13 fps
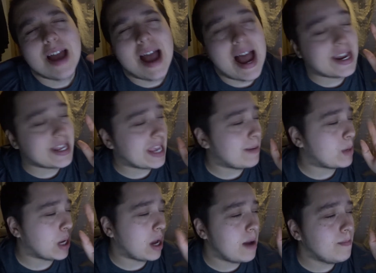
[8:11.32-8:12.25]
at the same
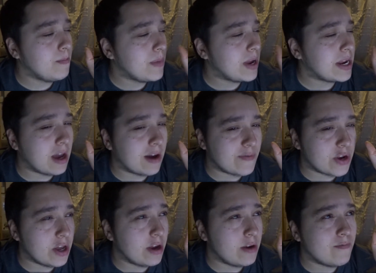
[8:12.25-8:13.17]
time in the
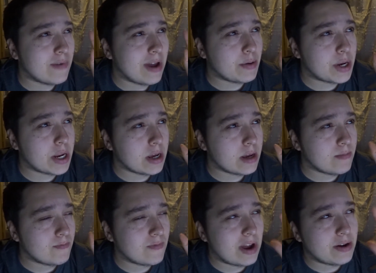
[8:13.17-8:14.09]
afternoon,
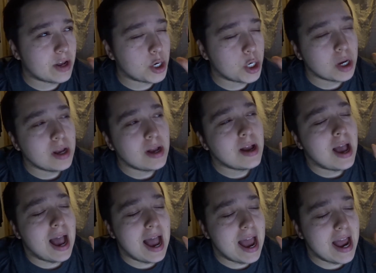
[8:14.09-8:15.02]
roundish,
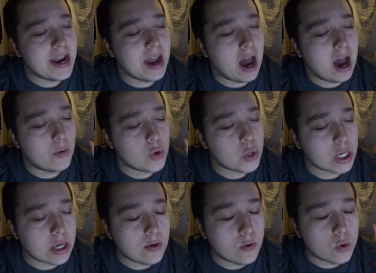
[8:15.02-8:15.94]
and I will
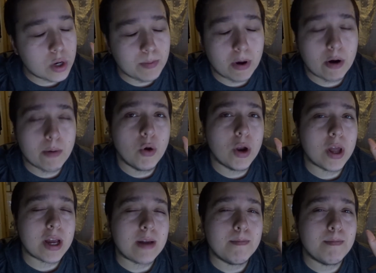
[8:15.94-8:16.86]
see you all tomorrow
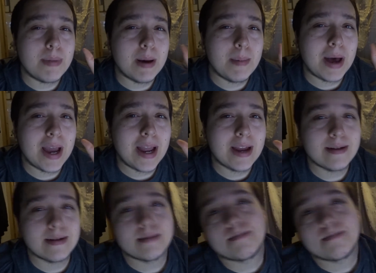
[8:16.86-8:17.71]
morning. Bye-bye.